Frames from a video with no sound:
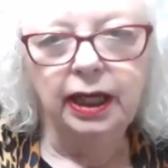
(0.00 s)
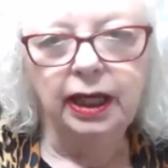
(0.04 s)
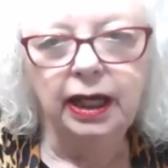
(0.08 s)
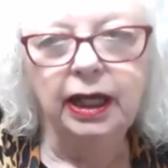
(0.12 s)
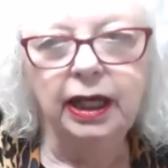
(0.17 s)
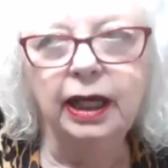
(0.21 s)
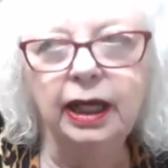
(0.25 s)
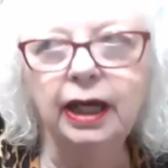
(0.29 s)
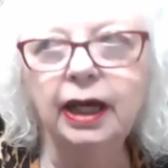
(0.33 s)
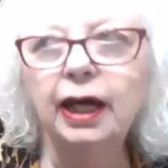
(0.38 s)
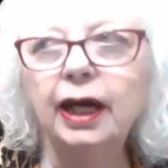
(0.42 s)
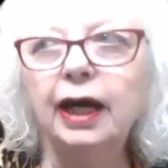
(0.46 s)

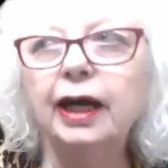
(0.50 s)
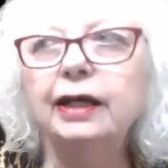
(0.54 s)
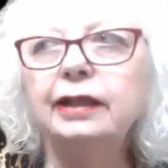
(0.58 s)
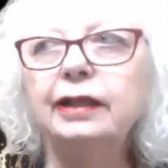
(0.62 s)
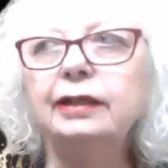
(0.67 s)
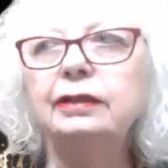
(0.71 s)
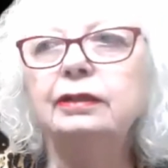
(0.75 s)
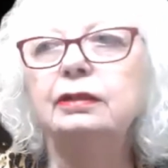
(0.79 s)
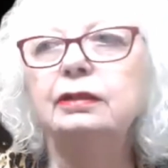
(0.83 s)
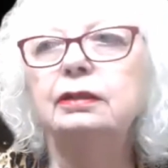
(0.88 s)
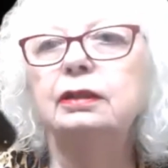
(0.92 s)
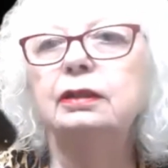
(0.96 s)

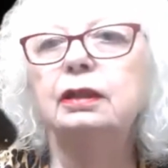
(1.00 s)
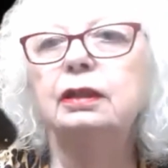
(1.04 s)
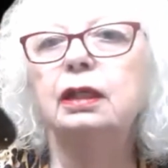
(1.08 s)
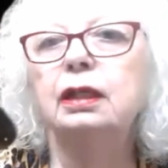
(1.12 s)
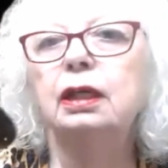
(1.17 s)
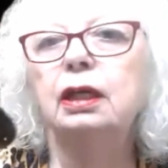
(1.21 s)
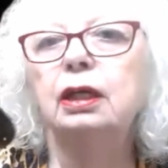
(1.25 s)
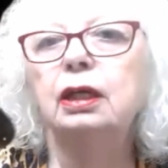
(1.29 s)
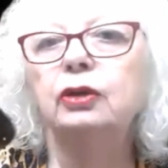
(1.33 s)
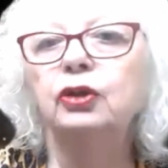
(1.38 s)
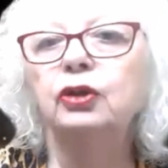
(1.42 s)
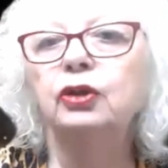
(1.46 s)
And
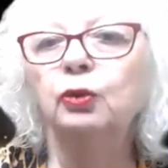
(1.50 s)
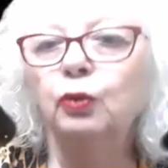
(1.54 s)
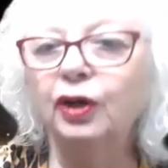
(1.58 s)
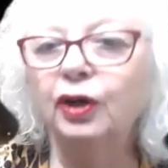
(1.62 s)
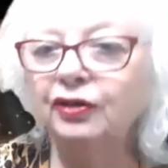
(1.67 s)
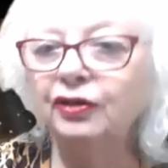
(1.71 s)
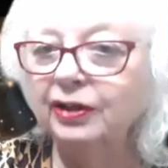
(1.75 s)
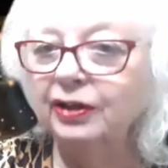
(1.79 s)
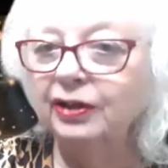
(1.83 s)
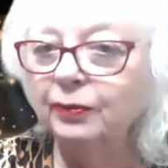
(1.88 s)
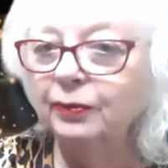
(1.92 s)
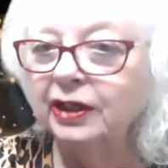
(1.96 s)
the
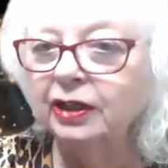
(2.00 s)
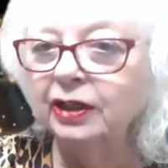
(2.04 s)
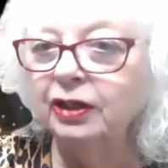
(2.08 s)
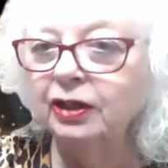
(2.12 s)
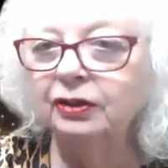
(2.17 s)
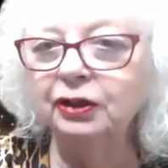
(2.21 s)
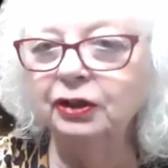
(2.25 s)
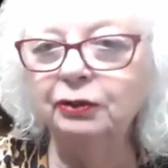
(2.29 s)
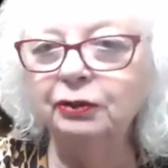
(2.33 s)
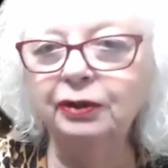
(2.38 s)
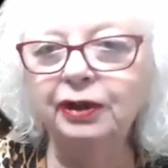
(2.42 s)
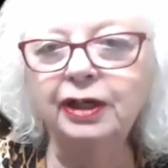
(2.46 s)
one thing we can
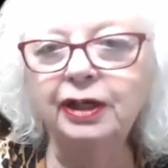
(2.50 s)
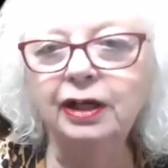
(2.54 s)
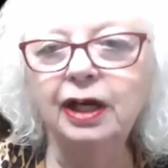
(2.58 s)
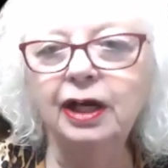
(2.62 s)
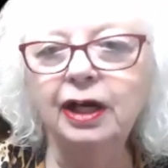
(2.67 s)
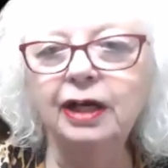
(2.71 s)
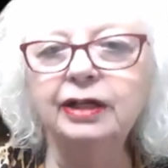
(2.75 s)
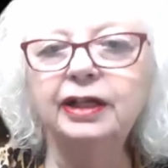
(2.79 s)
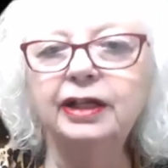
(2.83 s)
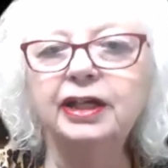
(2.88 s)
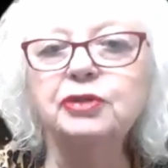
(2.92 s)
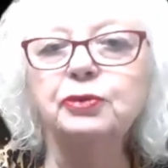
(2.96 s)
all agree
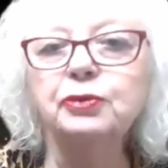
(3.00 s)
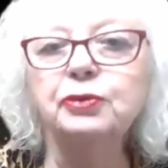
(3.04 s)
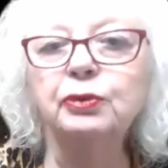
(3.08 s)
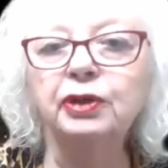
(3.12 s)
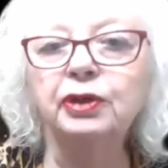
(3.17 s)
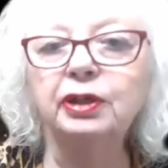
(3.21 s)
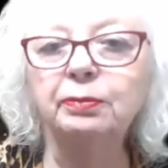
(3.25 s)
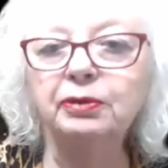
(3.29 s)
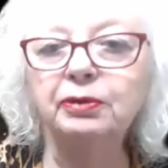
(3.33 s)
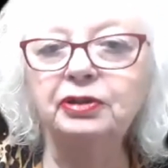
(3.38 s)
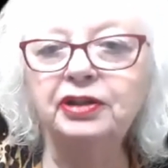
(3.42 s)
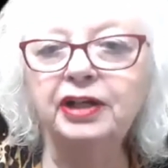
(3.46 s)
on is we
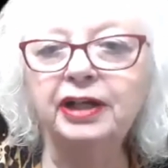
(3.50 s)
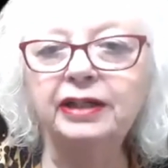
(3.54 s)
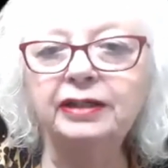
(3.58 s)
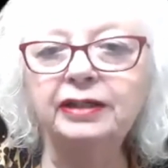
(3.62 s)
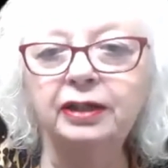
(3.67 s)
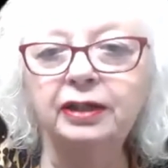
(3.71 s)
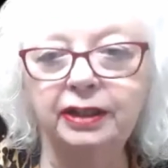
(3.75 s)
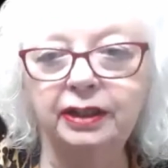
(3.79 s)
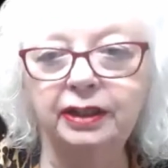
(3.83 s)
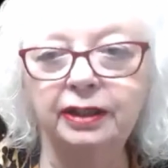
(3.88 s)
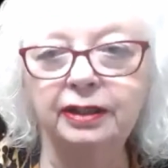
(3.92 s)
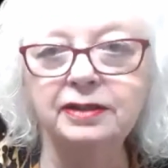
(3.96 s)
want to protect
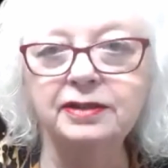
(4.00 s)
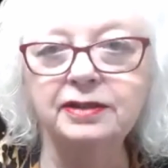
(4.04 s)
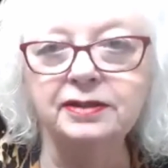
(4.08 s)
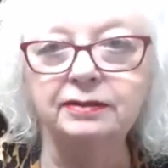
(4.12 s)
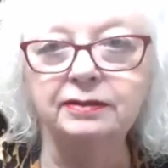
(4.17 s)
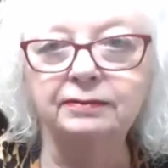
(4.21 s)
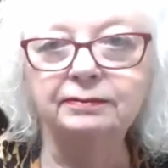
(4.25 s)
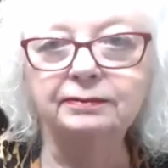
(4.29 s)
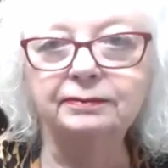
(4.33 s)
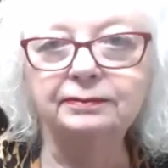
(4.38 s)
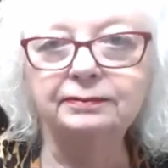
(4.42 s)
our kids.